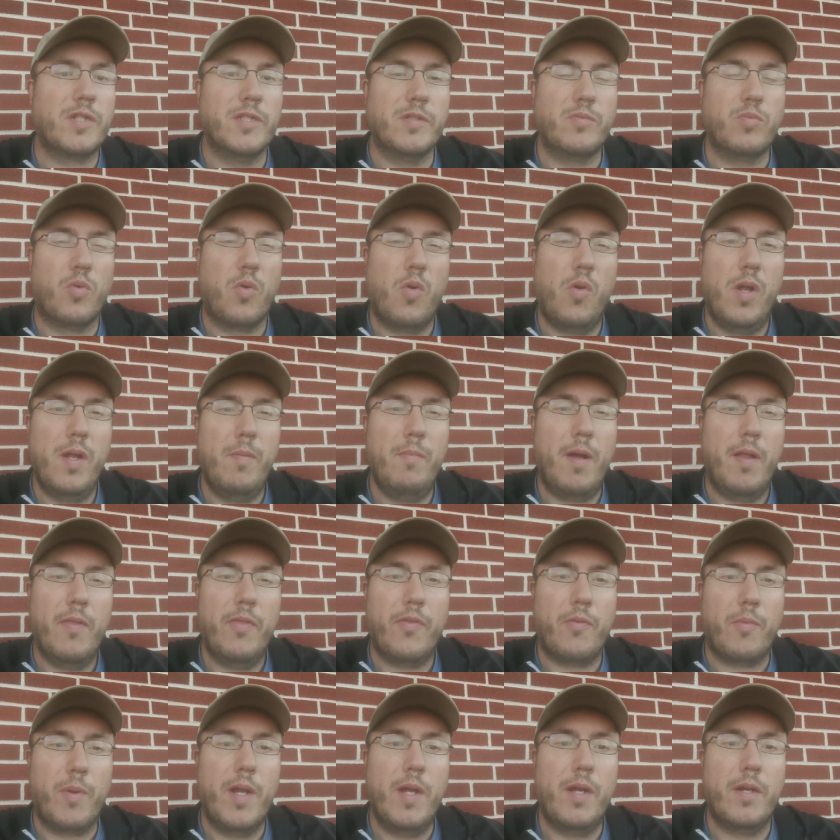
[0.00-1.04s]
because we're only about
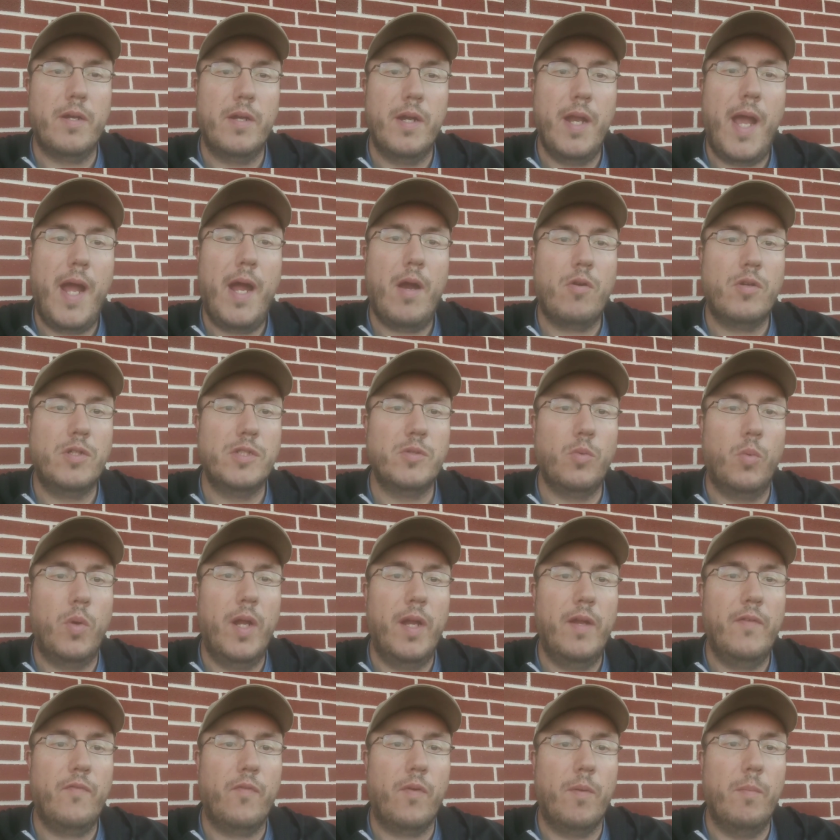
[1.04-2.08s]
300 hours
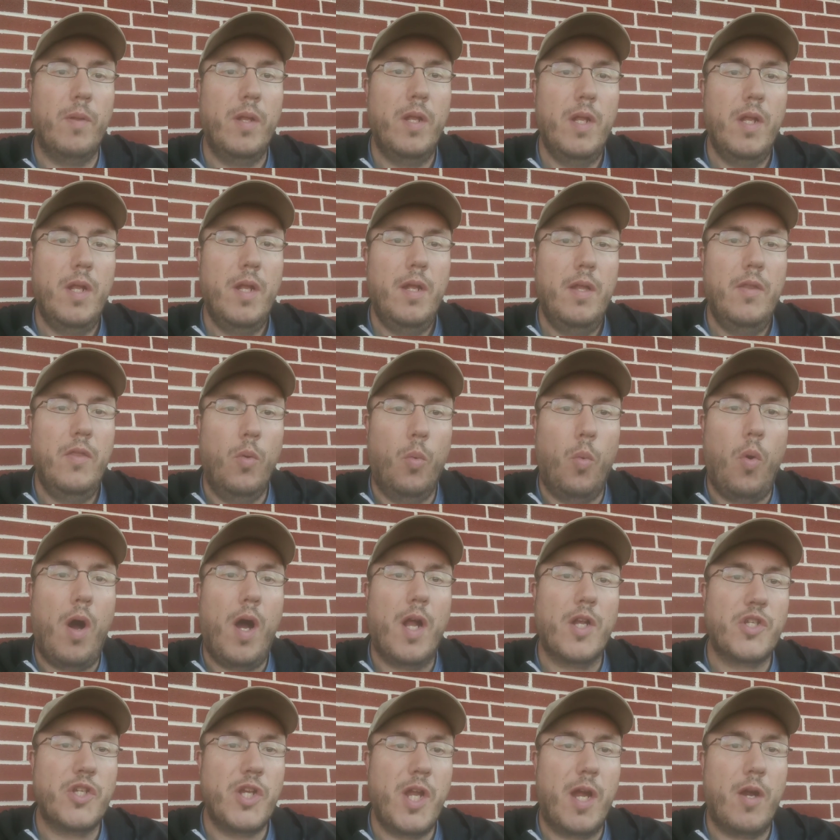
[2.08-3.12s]
away from the
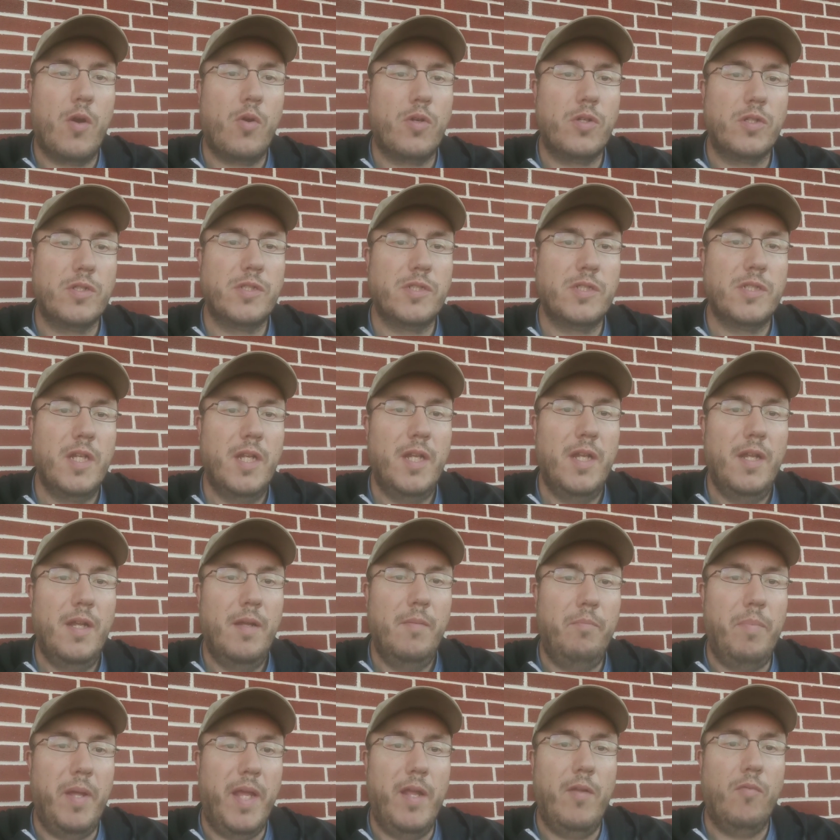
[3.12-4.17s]
watch hours
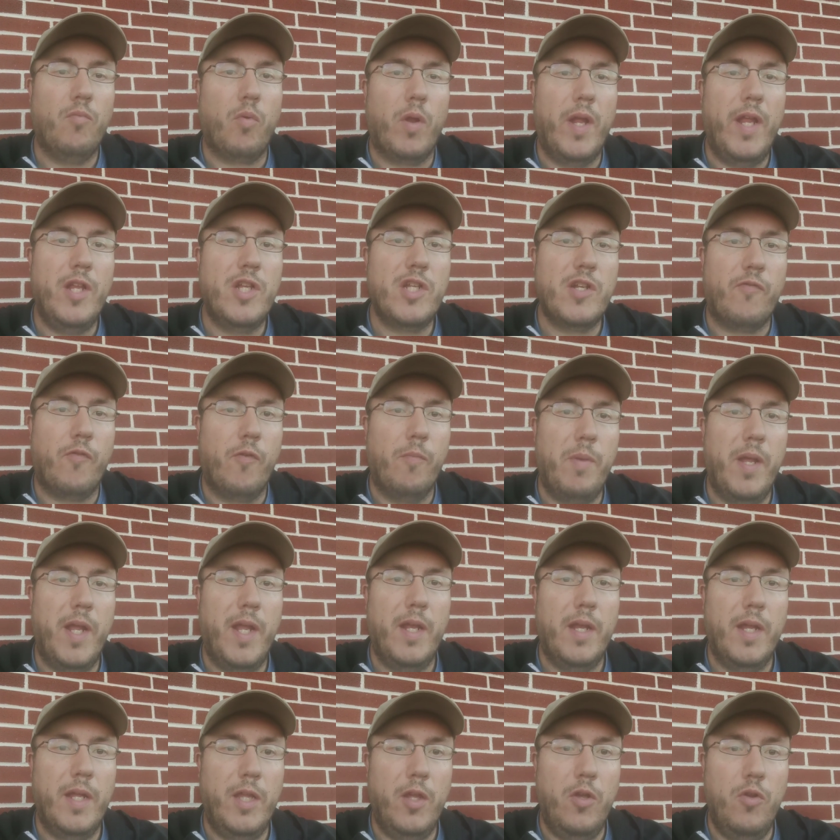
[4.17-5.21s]
being reached for
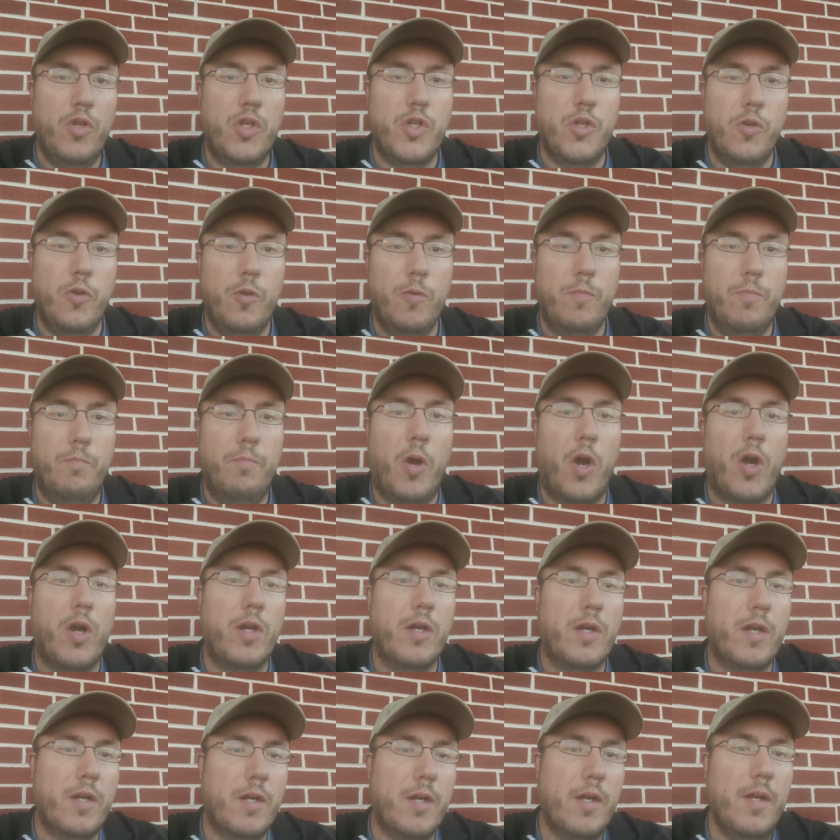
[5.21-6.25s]
being a youtube
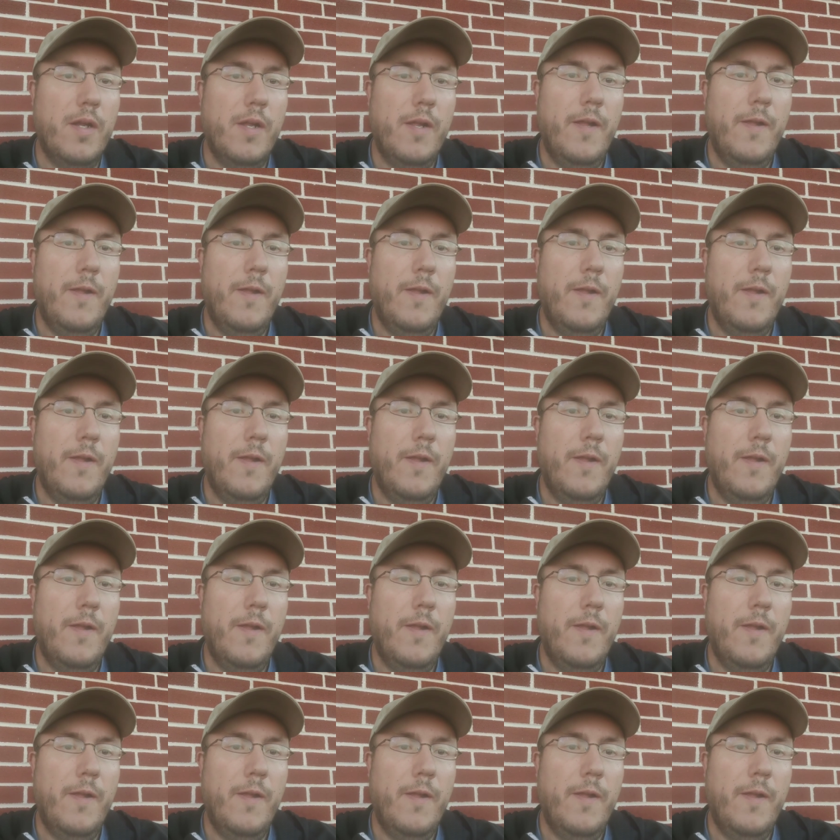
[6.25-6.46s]
partner